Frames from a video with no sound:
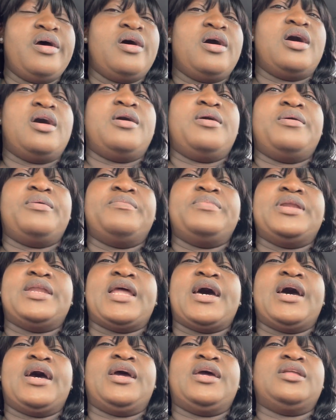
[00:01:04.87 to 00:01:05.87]

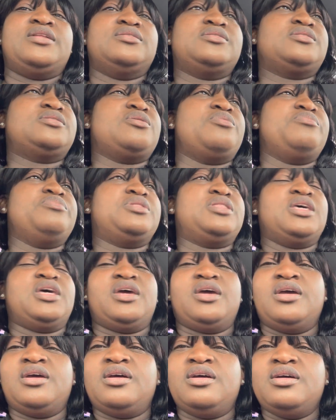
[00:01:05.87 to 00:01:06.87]
9
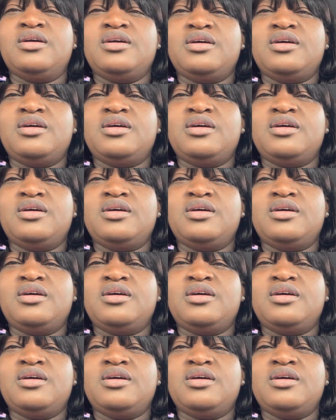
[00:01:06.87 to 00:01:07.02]
something.